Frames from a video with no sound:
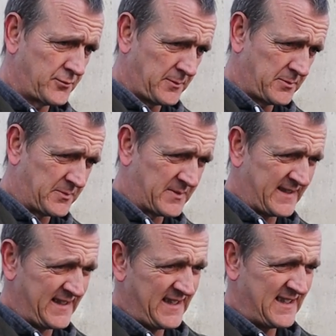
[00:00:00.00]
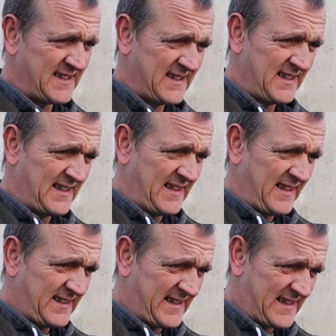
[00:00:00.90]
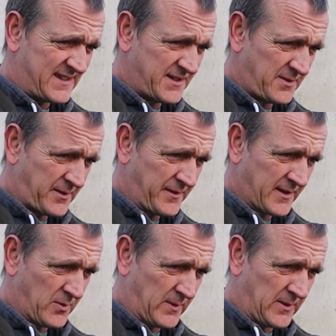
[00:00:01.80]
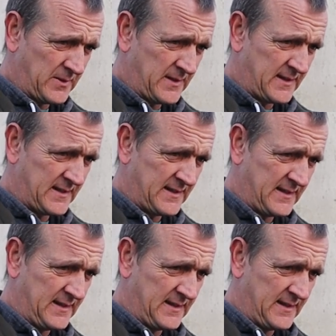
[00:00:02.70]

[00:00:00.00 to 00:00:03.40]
Probably. Yeah, do you know what? I think I will.